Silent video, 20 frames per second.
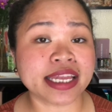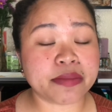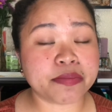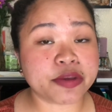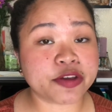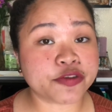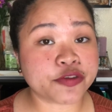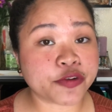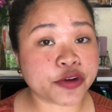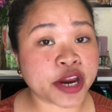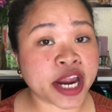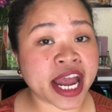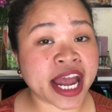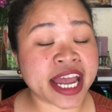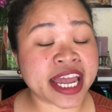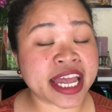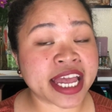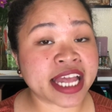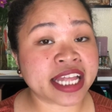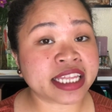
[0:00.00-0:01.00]
And before
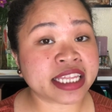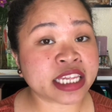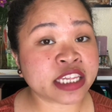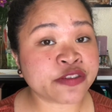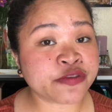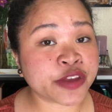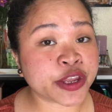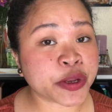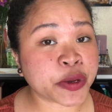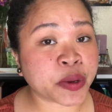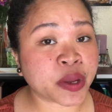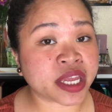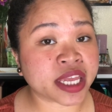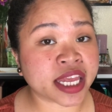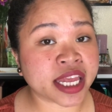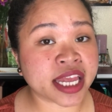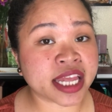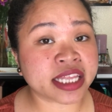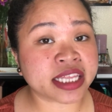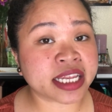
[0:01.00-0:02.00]
I end this video
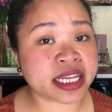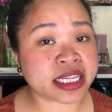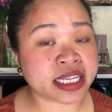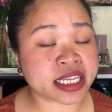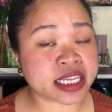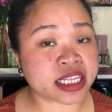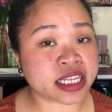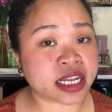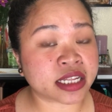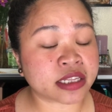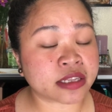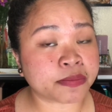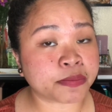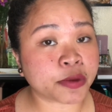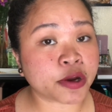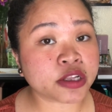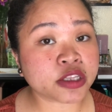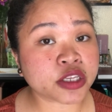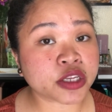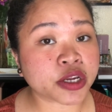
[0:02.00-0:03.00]
again, this is not
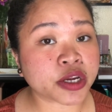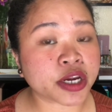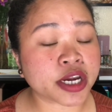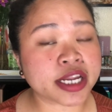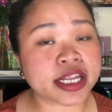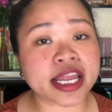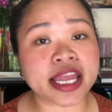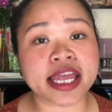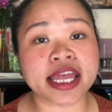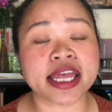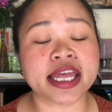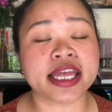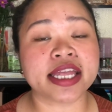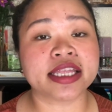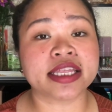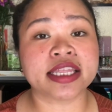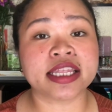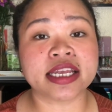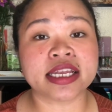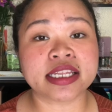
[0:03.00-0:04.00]
sponsored
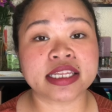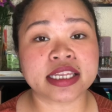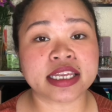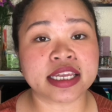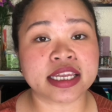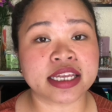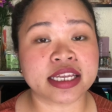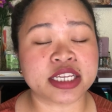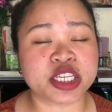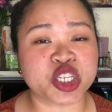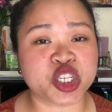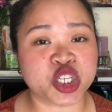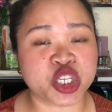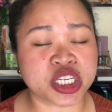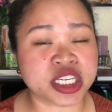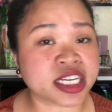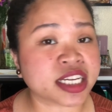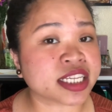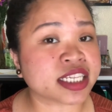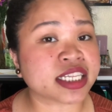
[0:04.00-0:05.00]
and this is
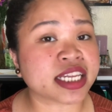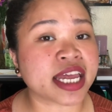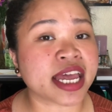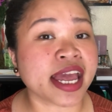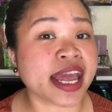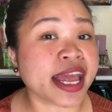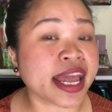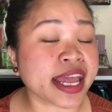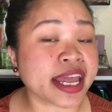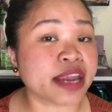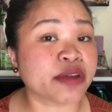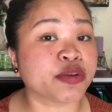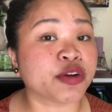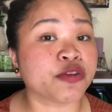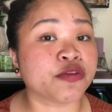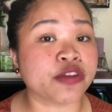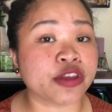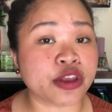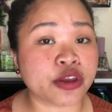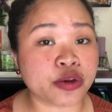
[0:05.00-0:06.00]
just a
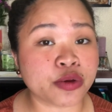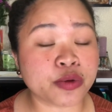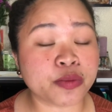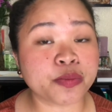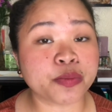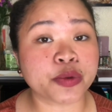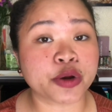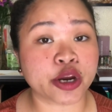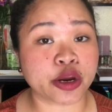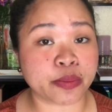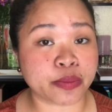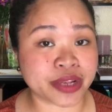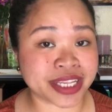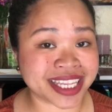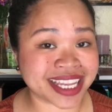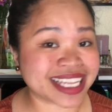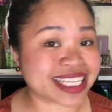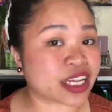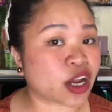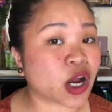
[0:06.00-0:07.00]
review
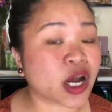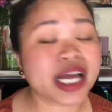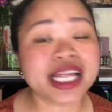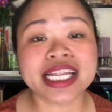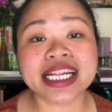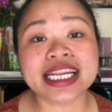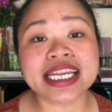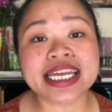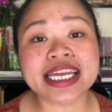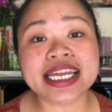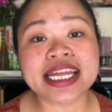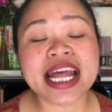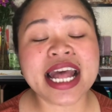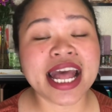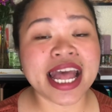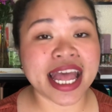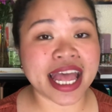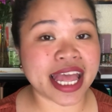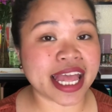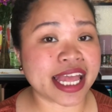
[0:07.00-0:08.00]
purposes only
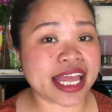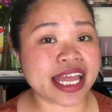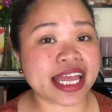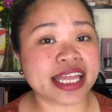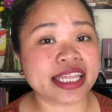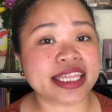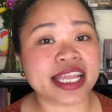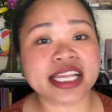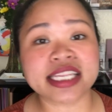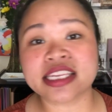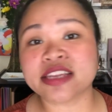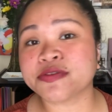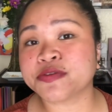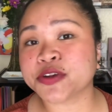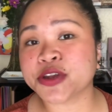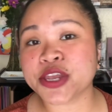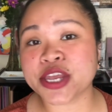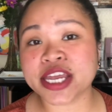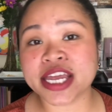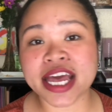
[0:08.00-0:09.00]
and that's it
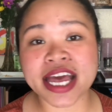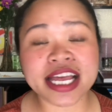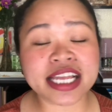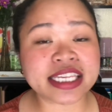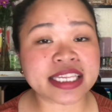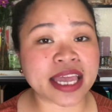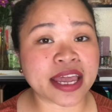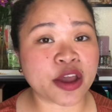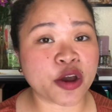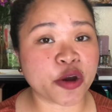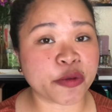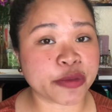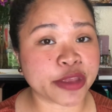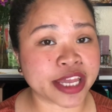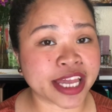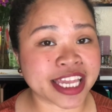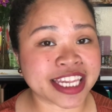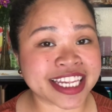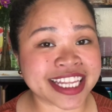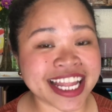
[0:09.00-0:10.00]
for you guys i hope you
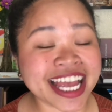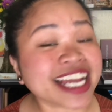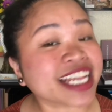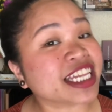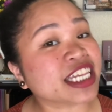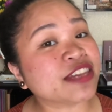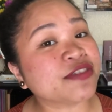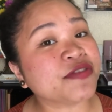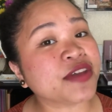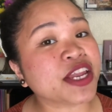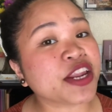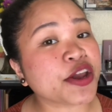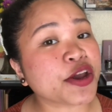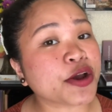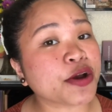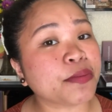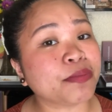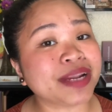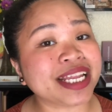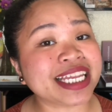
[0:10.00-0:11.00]
guys like this
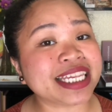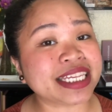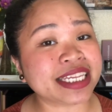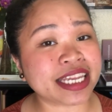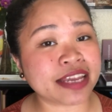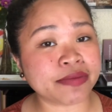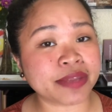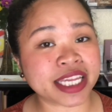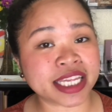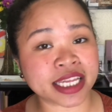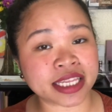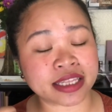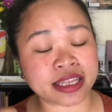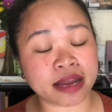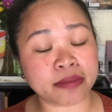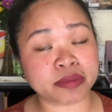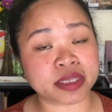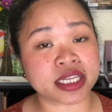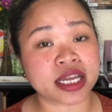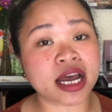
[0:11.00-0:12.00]
video please give this a
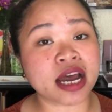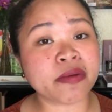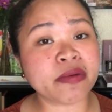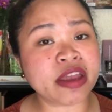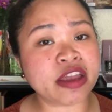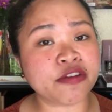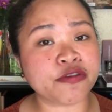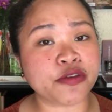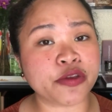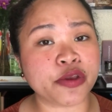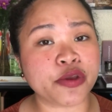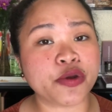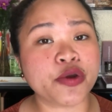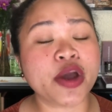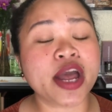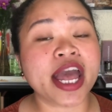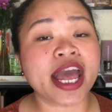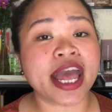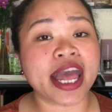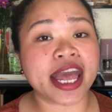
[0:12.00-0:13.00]
thumbs up if you
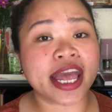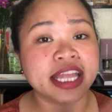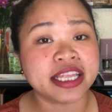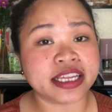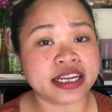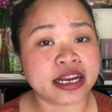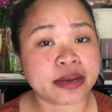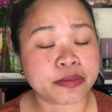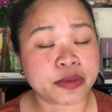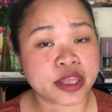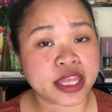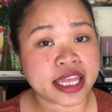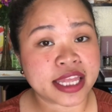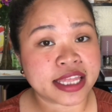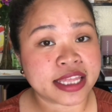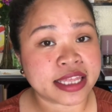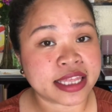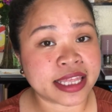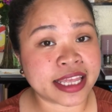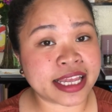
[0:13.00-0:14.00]
ended up
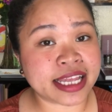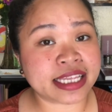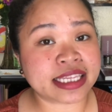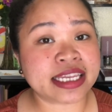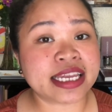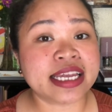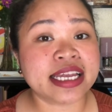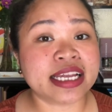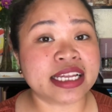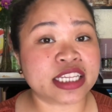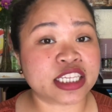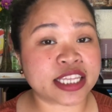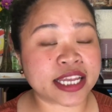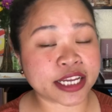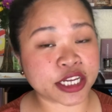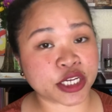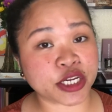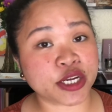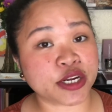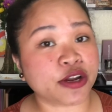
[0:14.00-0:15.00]
in this
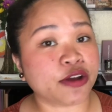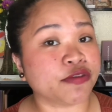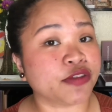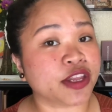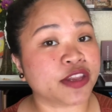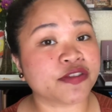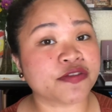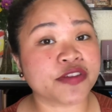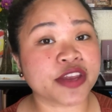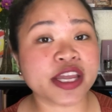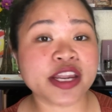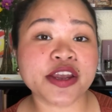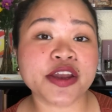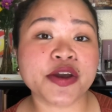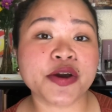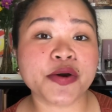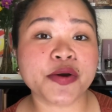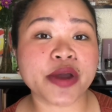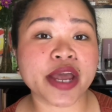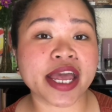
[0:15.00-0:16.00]
section of this
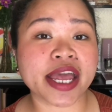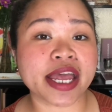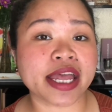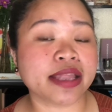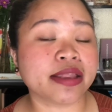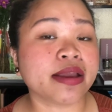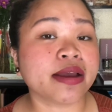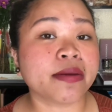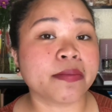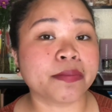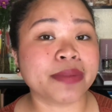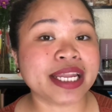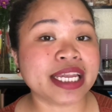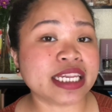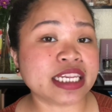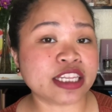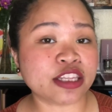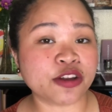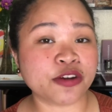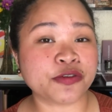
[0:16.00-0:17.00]
video and
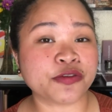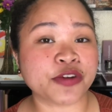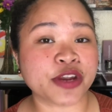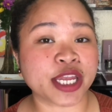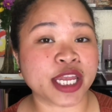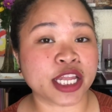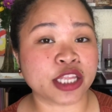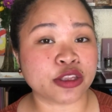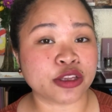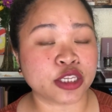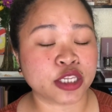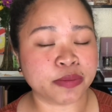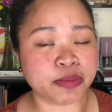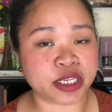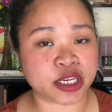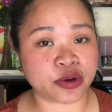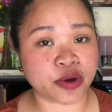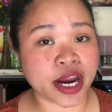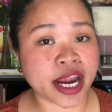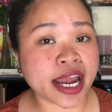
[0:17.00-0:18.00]
please don't forget to
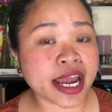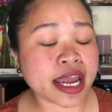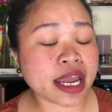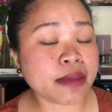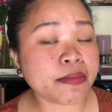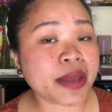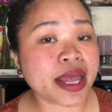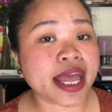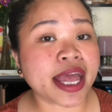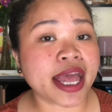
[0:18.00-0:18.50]
subscribe